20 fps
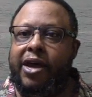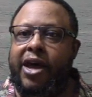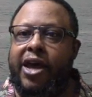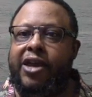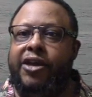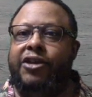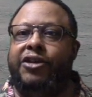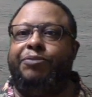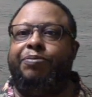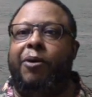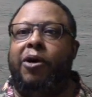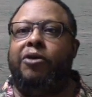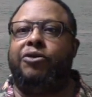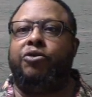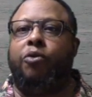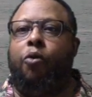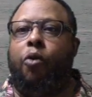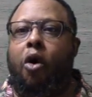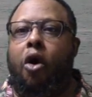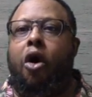and you
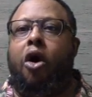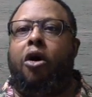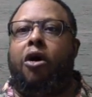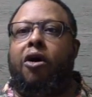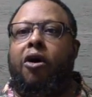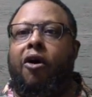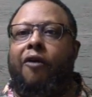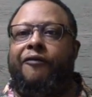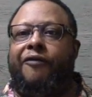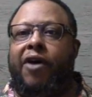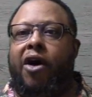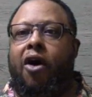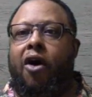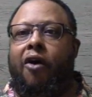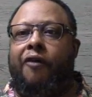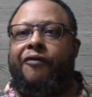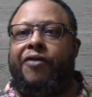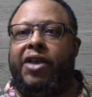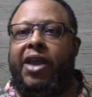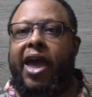supposed to walk off of,
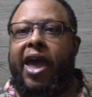off of